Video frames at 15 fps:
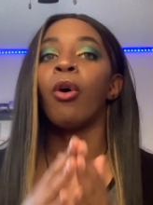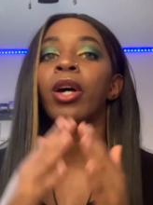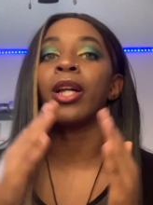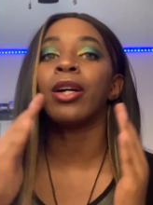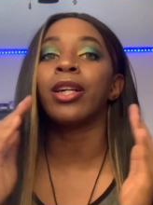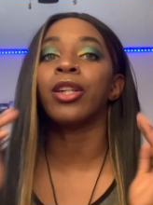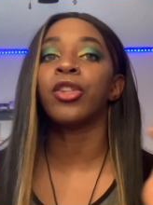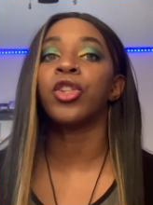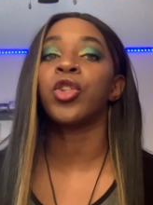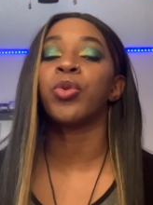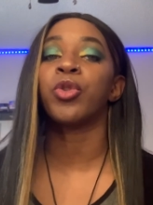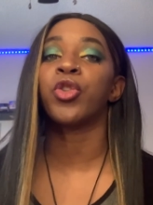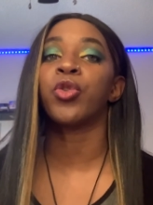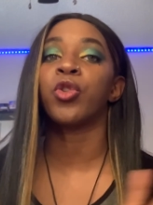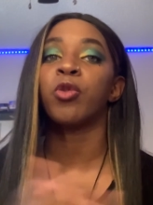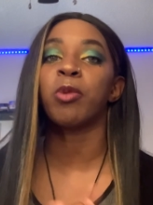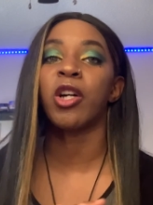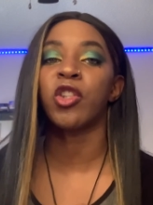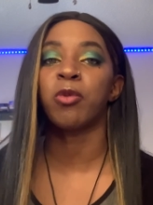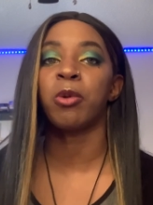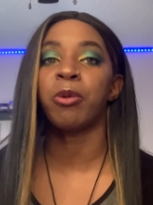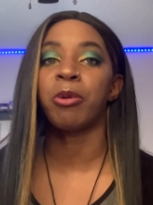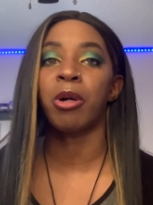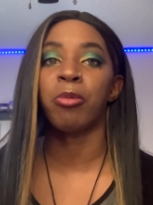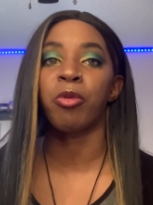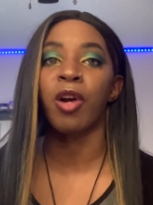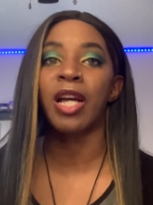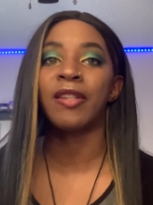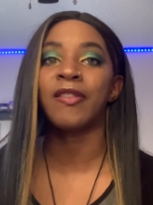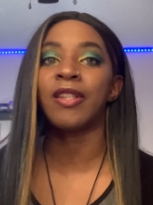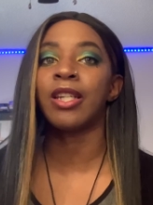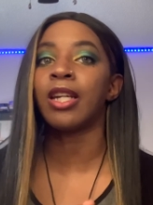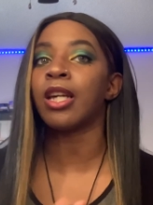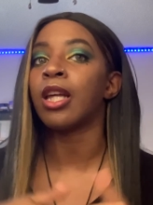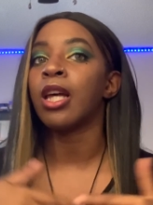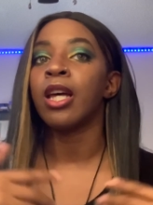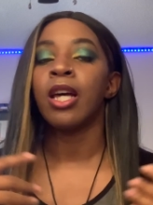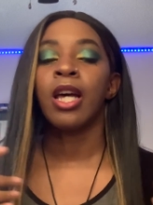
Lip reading: and I'll get to you as soon as possible about pricing